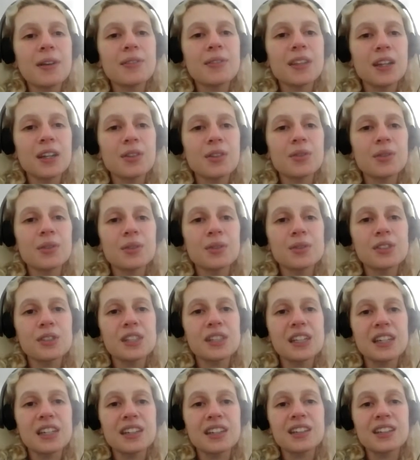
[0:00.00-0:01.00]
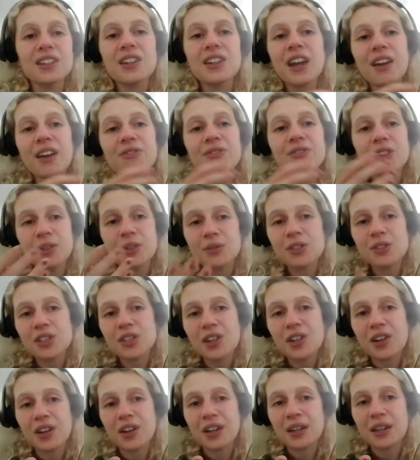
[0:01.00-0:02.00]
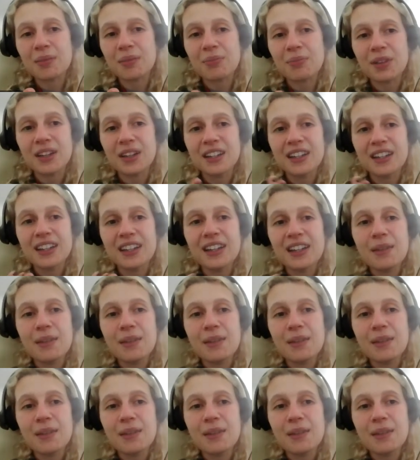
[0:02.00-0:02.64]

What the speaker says: that routine. You have no time. But